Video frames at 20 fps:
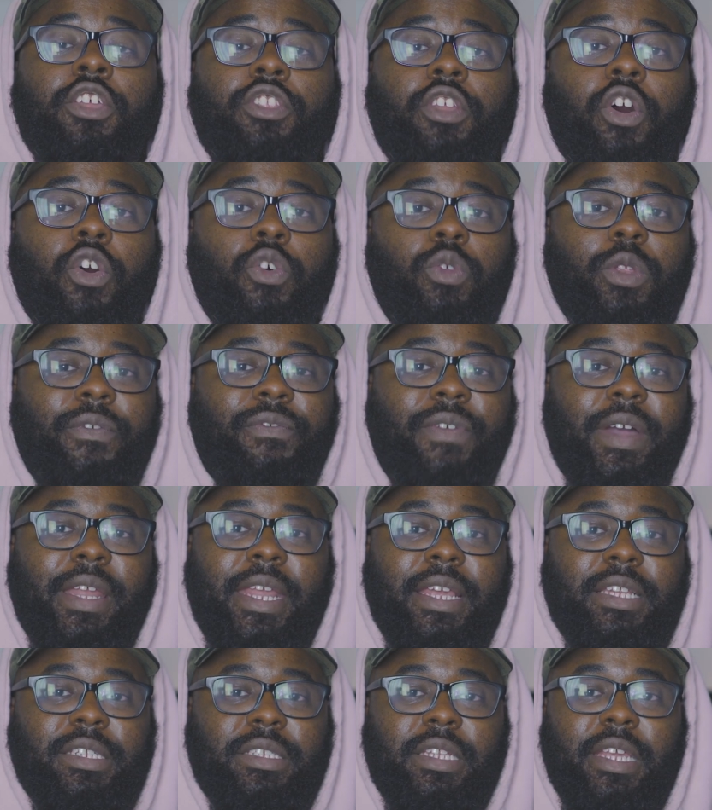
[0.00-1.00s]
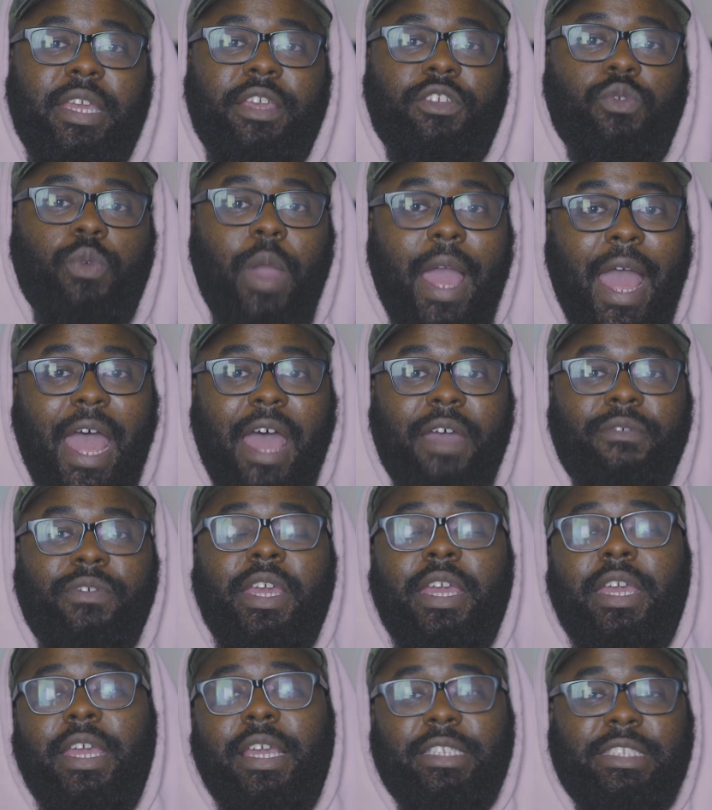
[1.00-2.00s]
The only financial aid you have
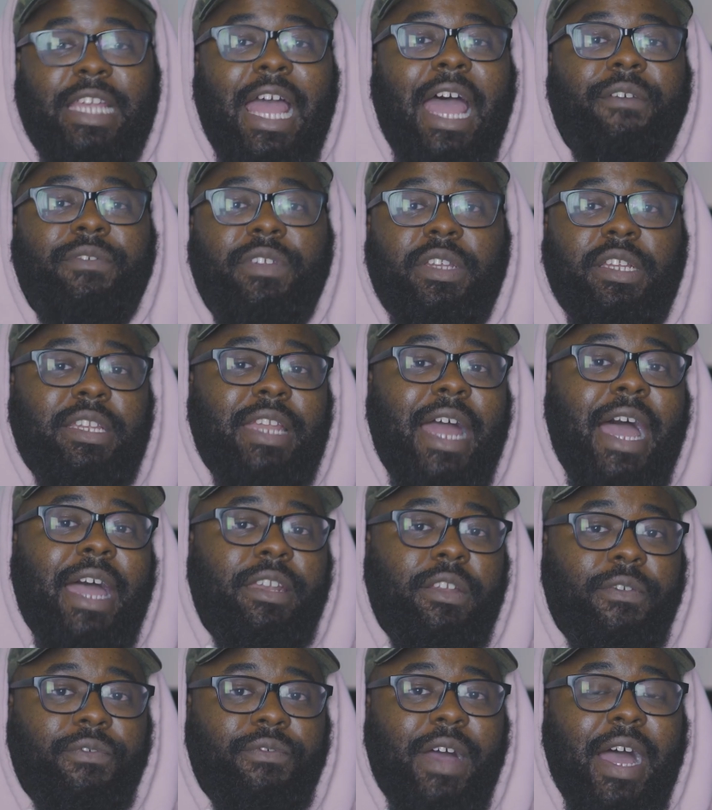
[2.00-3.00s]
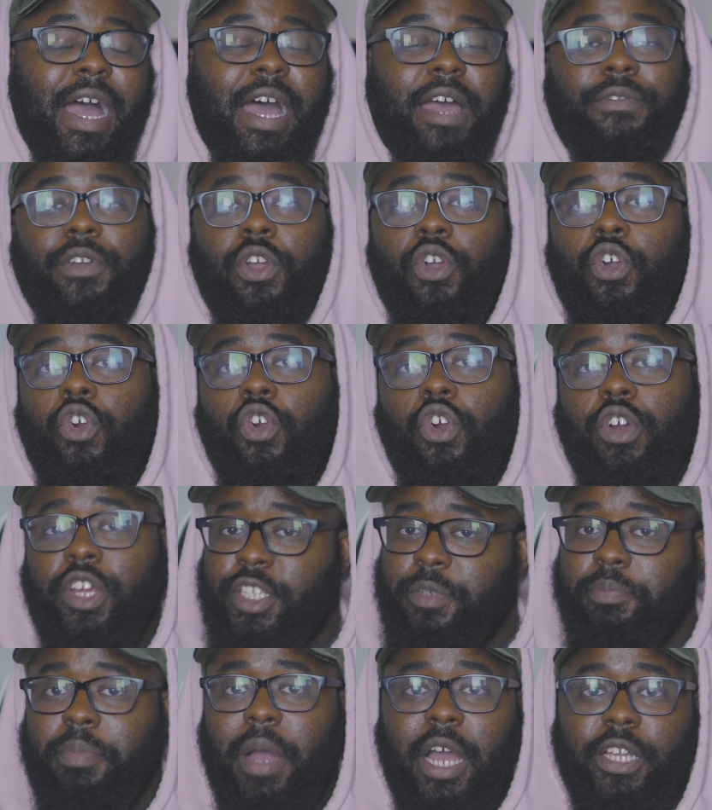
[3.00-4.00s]
is having a 9-to-5 or a
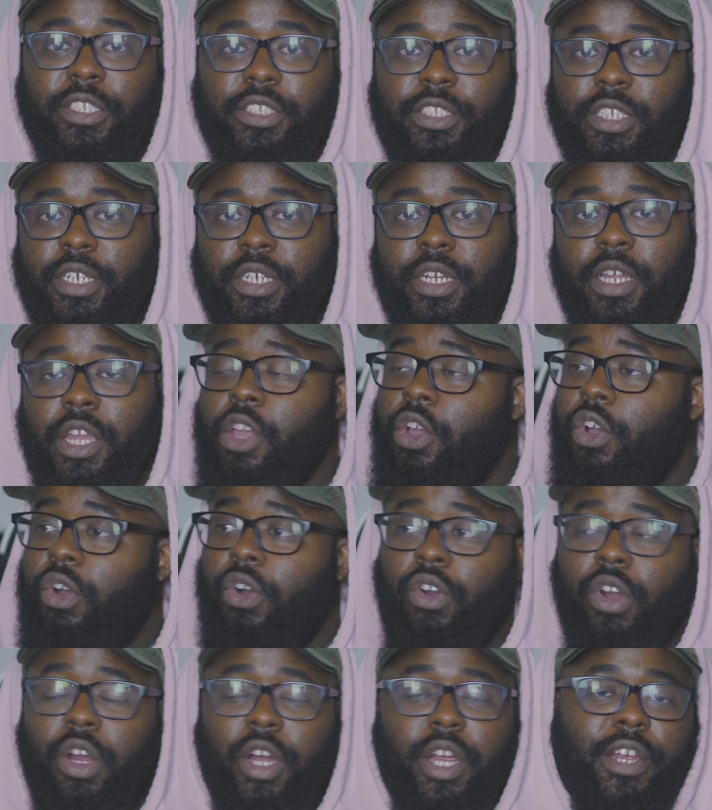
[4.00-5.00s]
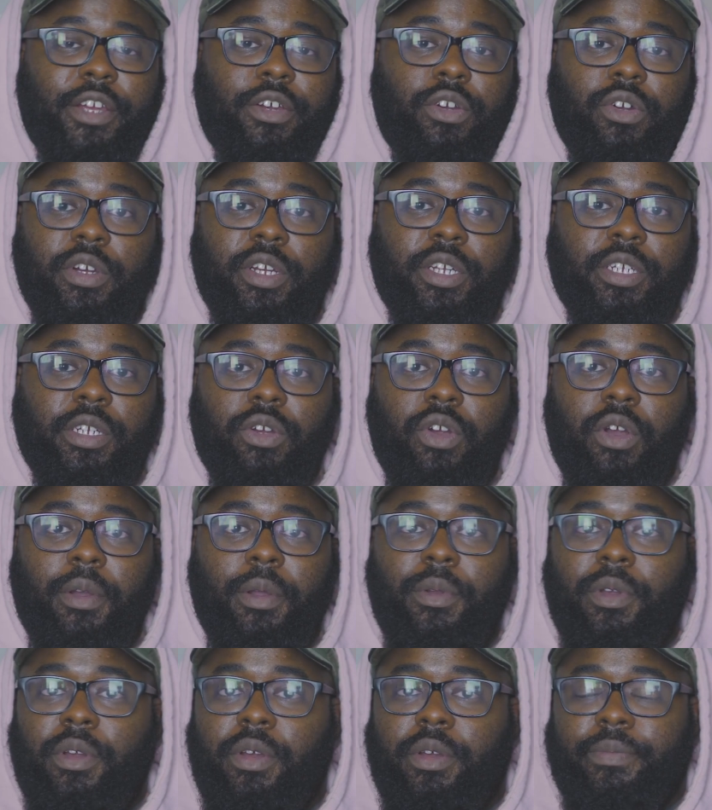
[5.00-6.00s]
sponsor or
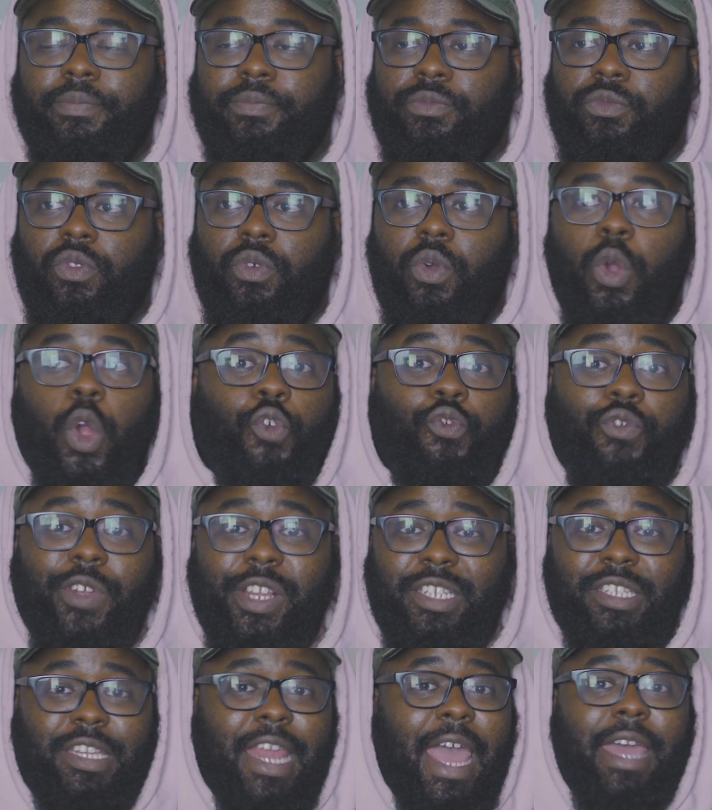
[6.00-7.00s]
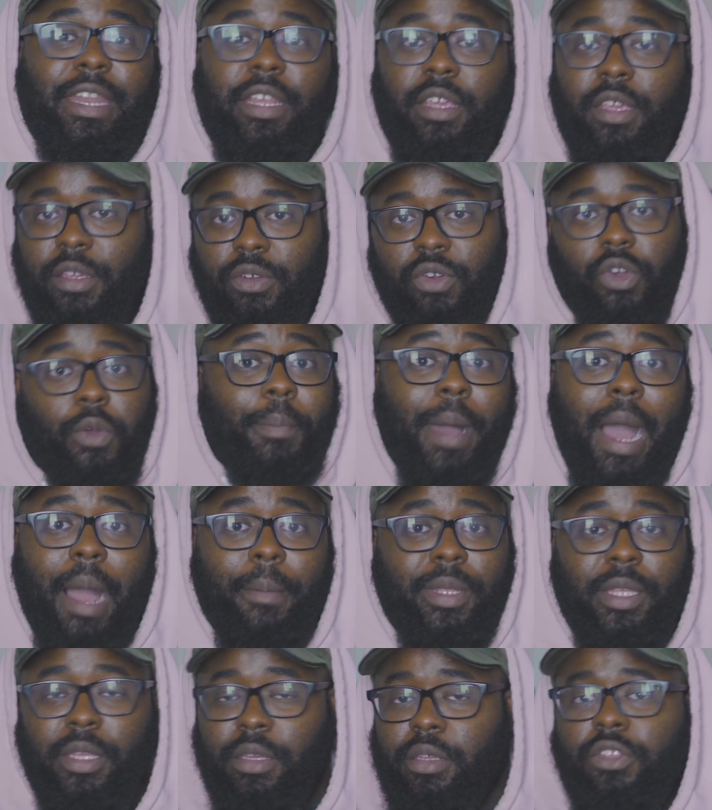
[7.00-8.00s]
a rich daddy or
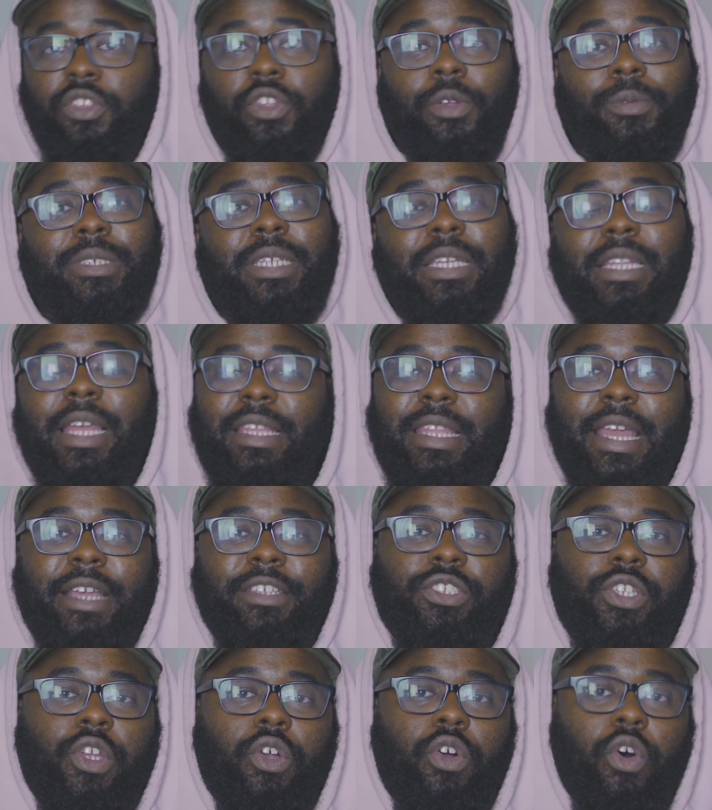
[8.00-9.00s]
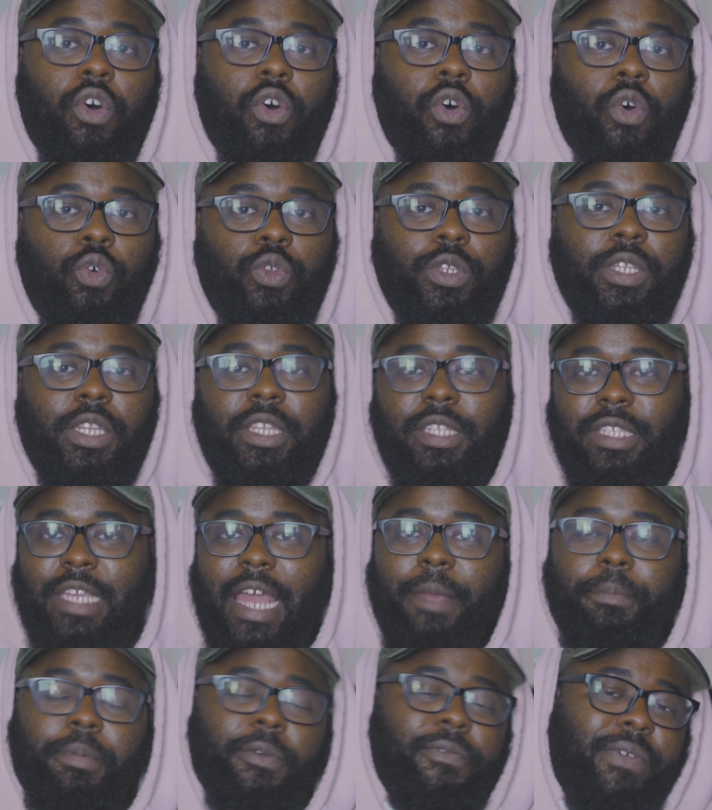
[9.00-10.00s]
mommy. You know what I'm saying? Like, that's the only
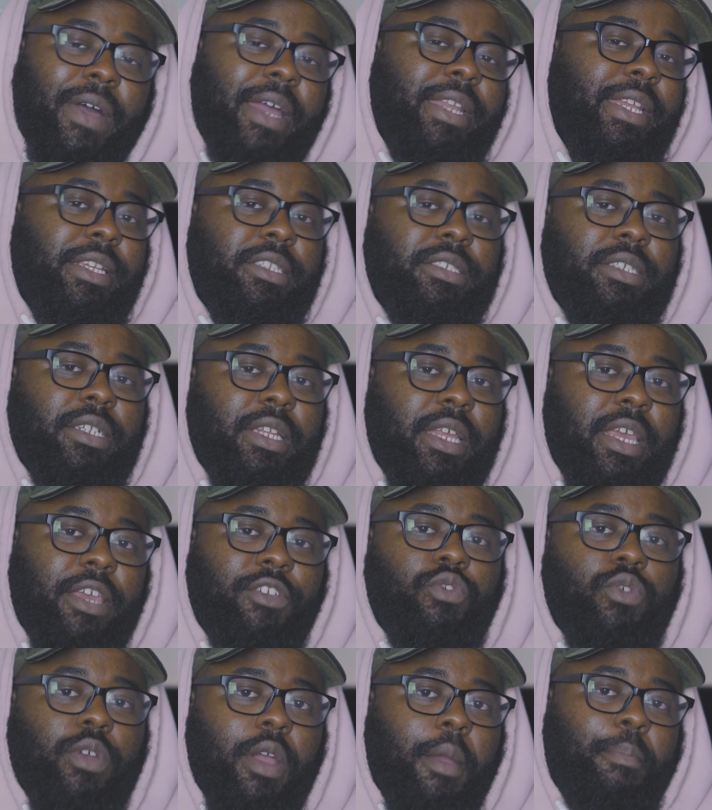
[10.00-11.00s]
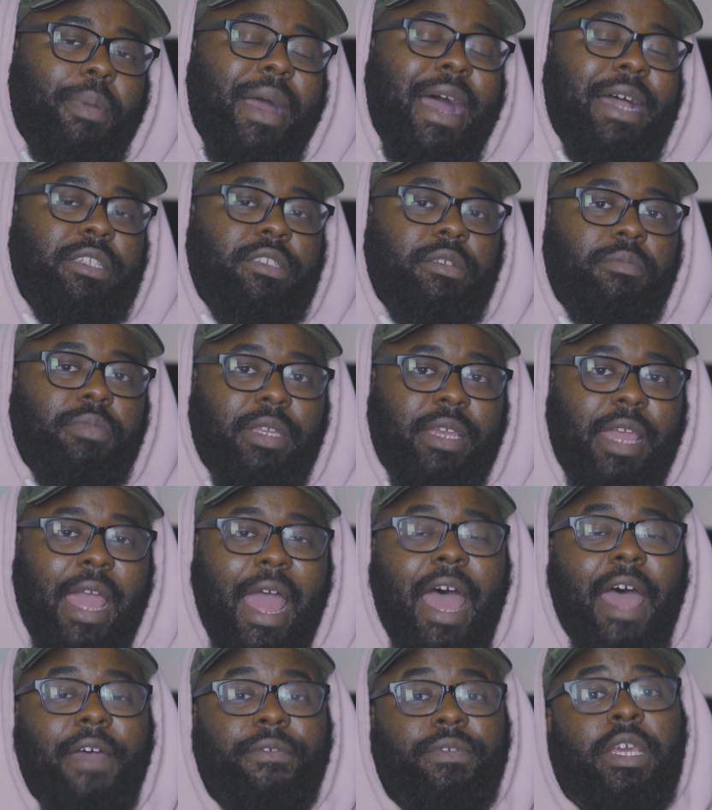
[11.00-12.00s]
type of financial aid you could possibly
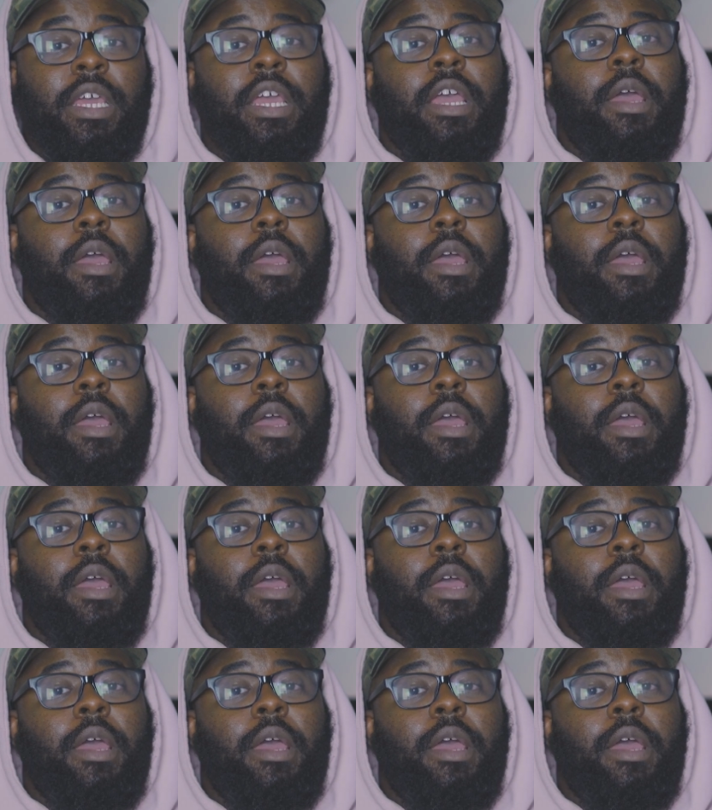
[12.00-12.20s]
have.